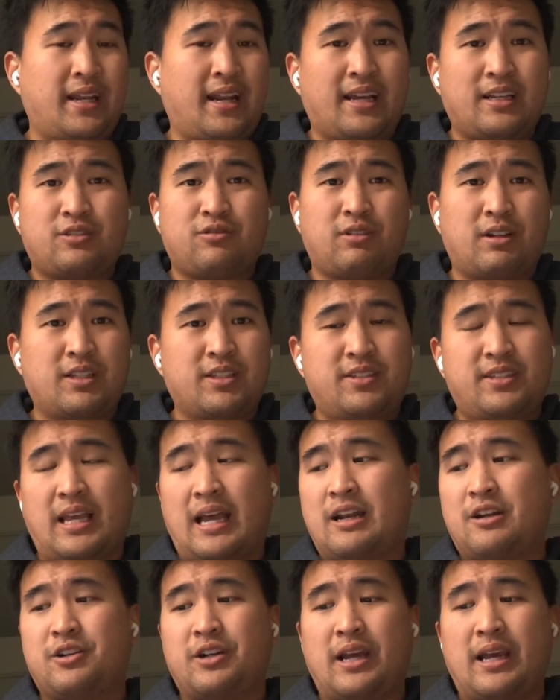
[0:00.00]
next run
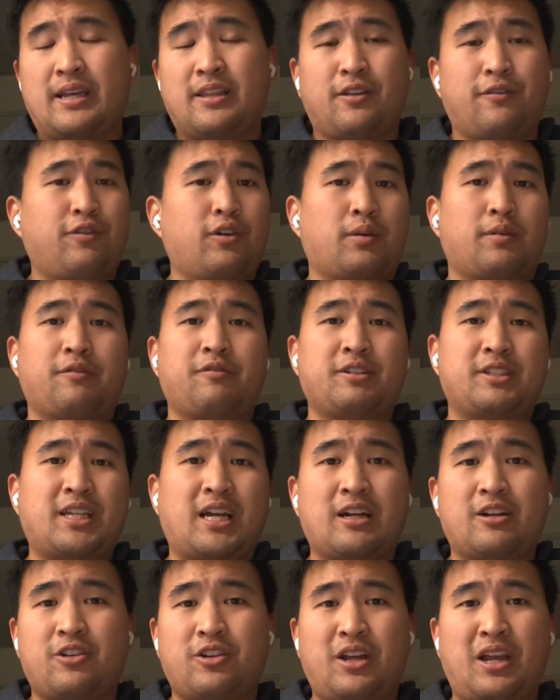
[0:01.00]
Saturday in the form of a
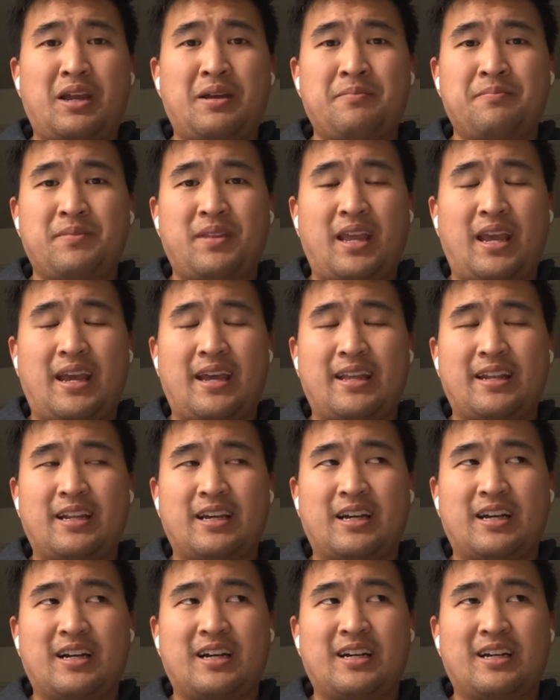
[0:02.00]
soccer game, and
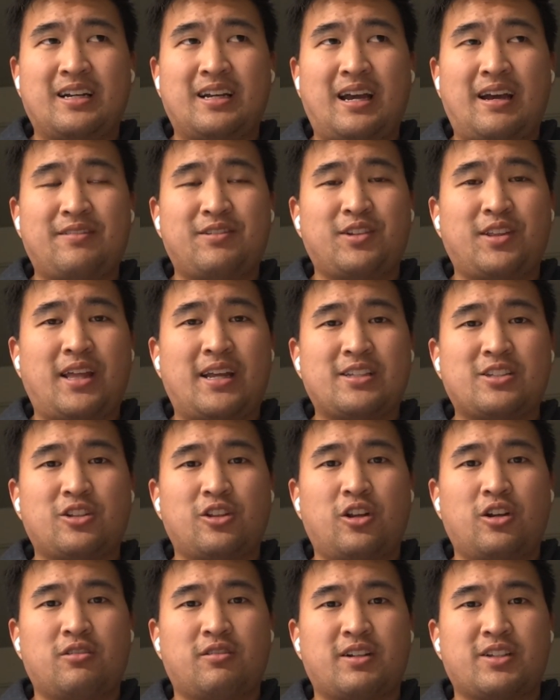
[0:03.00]
after that, it's a
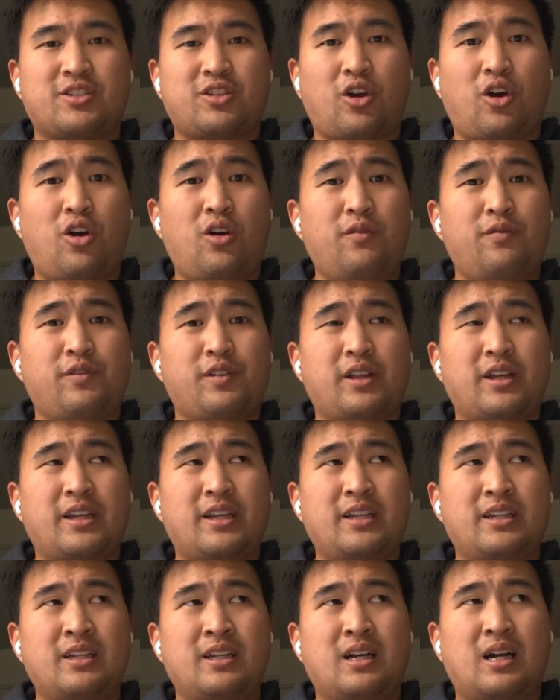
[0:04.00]
long run, so
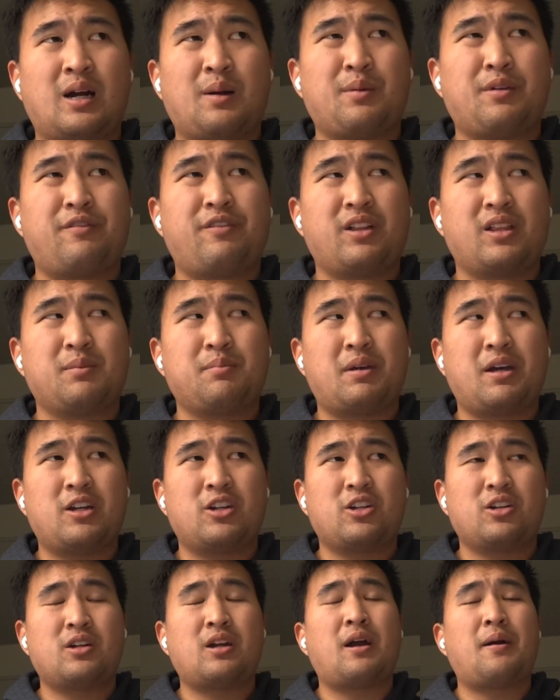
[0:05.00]
hopefully I'll be feeling
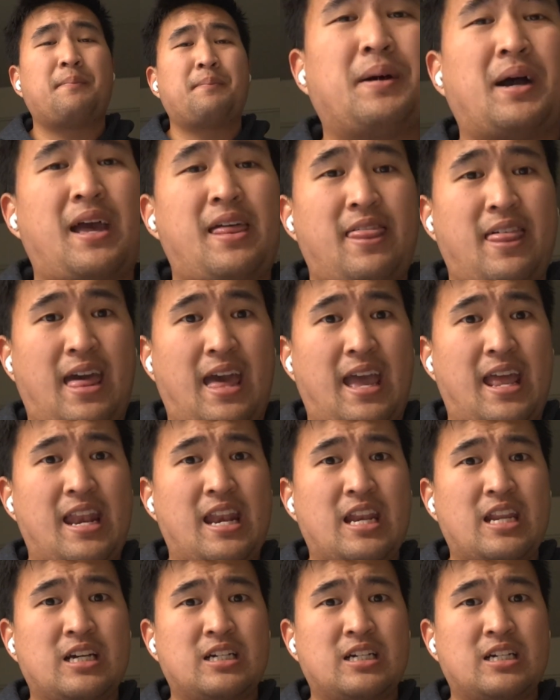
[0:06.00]
better by then.